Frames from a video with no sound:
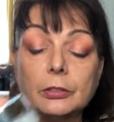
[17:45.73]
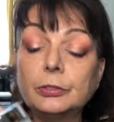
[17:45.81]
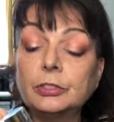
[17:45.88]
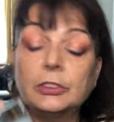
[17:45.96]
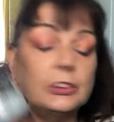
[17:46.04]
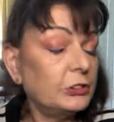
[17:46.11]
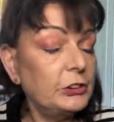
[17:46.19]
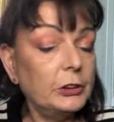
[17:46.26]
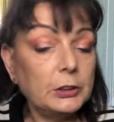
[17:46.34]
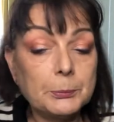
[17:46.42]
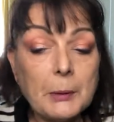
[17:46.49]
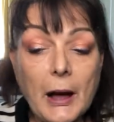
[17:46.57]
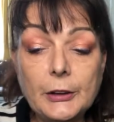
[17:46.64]
This nearly
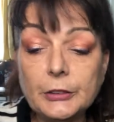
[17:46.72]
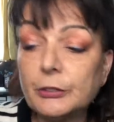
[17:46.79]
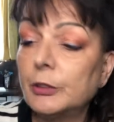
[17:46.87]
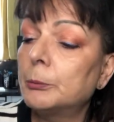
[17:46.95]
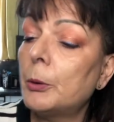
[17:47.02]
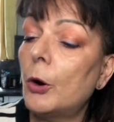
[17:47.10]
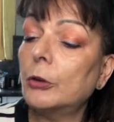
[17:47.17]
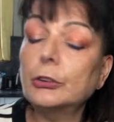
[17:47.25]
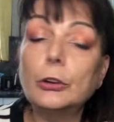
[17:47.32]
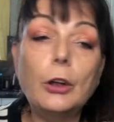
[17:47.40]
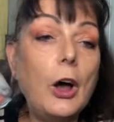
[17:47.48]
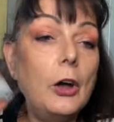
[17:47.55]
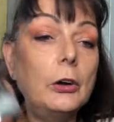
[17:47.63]
pays for the box
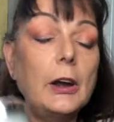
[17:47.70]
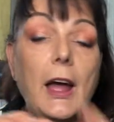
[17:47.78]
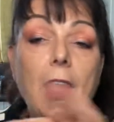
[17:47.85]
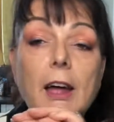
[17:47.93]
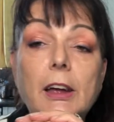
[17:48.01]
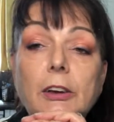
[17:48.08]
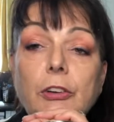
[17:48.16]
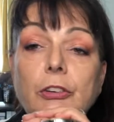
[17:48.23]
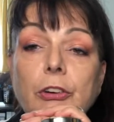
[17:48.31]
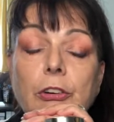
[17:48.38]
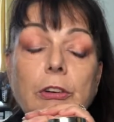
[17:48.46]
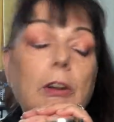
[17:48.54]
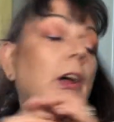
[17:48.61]
alone, and
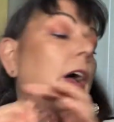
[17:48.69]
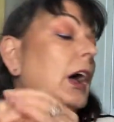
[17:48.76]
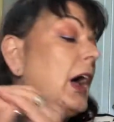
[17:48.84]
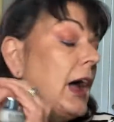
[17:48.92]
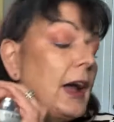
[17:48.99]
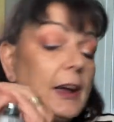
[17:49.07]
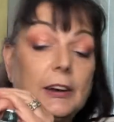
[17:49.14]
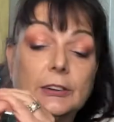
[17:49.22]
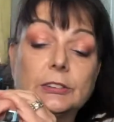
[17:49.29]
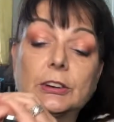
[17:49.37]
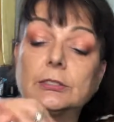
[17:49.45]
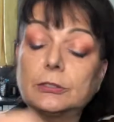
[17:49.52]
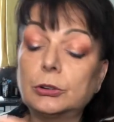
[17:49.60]

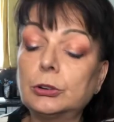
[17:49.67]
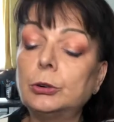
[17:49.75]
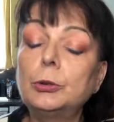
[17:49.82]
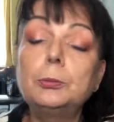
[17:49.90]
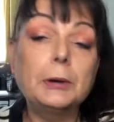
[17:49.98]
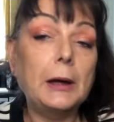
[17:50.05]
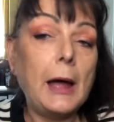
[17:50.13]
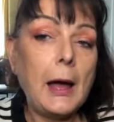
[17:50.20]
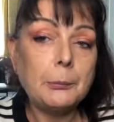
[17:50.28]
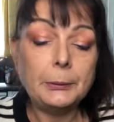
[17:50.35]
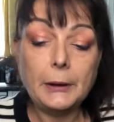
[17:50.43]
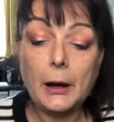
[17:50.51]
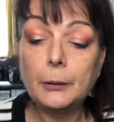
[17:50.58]
couldn't be
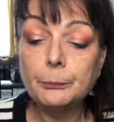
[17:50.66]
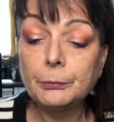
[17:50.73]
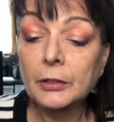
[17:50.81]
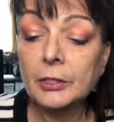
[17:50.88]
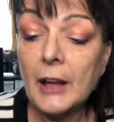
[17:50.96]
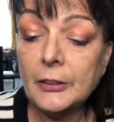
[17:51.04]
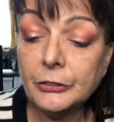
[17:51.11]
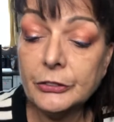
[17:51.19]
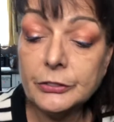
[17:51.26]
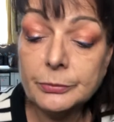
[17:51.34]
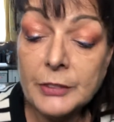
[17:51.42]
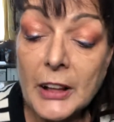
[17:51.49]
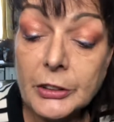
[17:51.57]
happier. That's
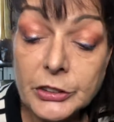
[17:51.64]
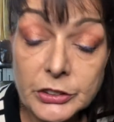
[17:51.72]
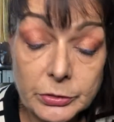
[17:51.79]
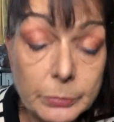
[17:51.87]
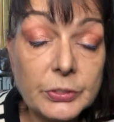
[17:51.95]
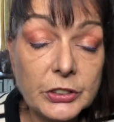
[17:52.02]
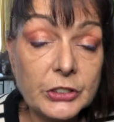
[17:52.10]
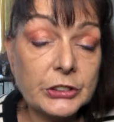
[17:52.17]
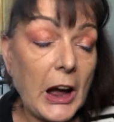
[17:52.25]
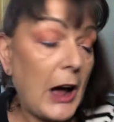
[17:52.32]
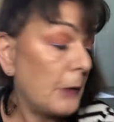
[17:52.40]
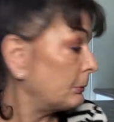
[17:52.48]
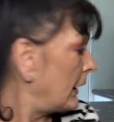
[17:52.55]
the
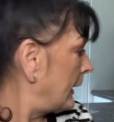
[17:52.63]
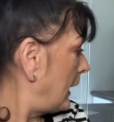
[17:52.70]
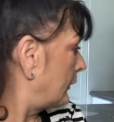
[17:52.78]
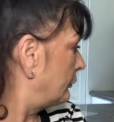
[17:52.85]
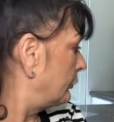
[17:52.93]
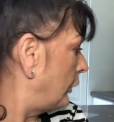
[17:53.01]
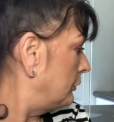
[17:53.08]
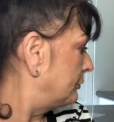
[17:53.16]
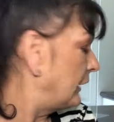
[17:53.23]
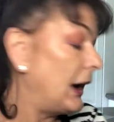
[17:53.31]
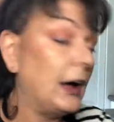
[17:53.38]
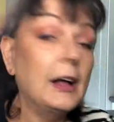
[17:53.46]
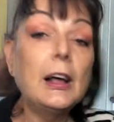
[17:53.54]
star product so
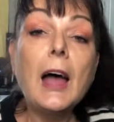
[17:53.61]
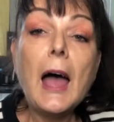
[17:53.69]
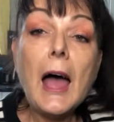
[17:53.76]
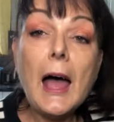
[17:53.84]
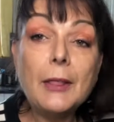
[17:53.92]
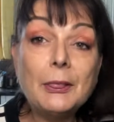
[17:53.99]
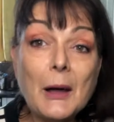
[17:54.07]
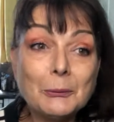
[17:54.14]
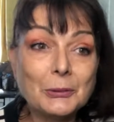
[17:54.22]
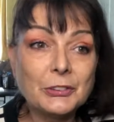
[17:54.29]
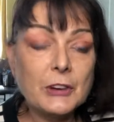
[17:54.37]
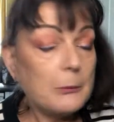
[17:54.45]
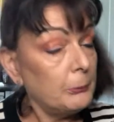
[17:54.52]
far. And that
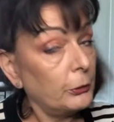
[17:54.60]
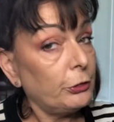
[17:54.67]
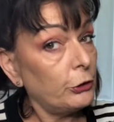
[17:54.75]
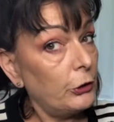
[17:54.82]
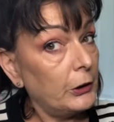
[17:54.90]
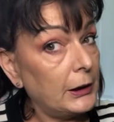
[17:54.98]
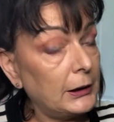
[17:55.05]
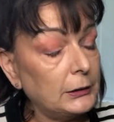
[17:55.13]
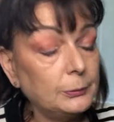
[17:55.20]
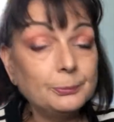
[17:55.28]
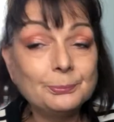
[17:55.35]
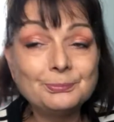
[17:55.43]
was number 13.